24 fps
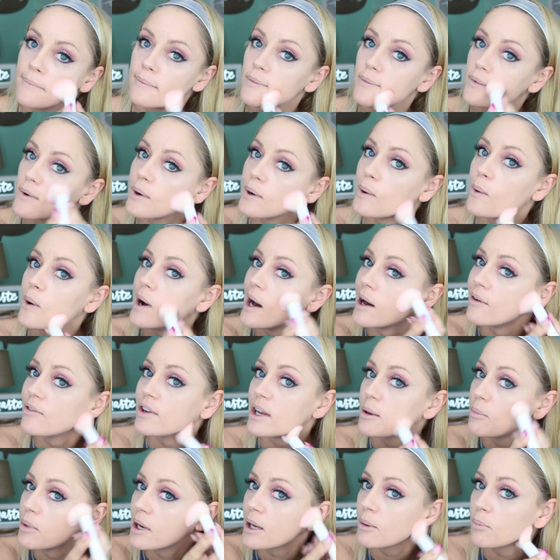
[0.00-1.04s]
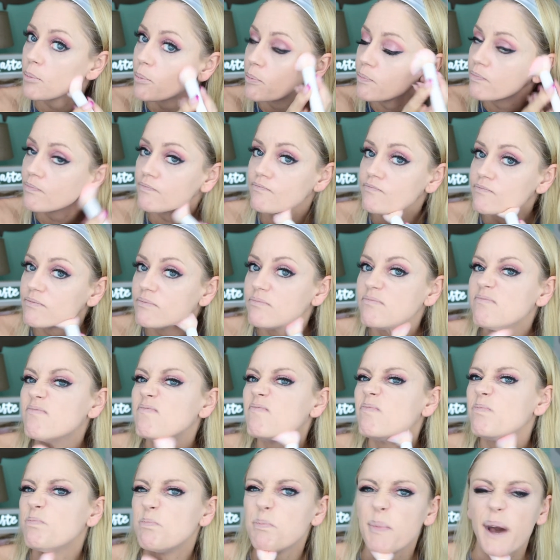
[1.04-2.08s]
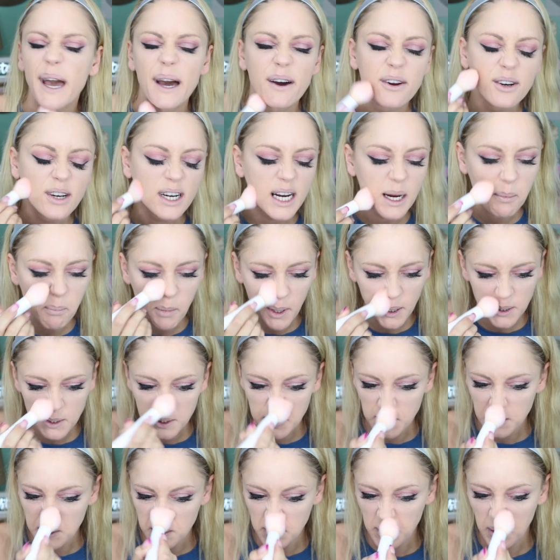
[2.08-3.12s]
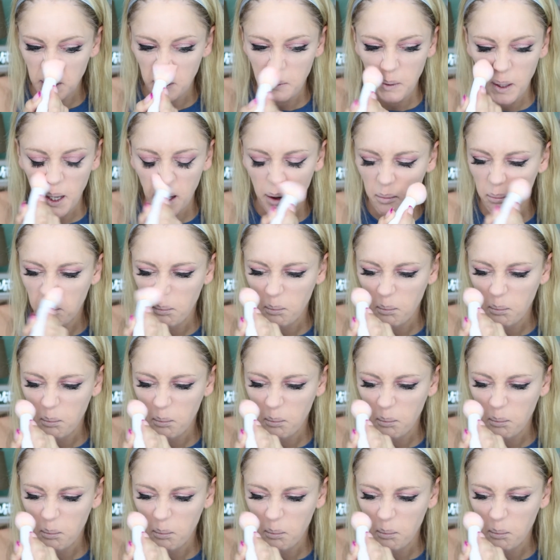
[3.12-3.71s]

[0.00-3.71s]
We don't have any big powdery bunches anywhere.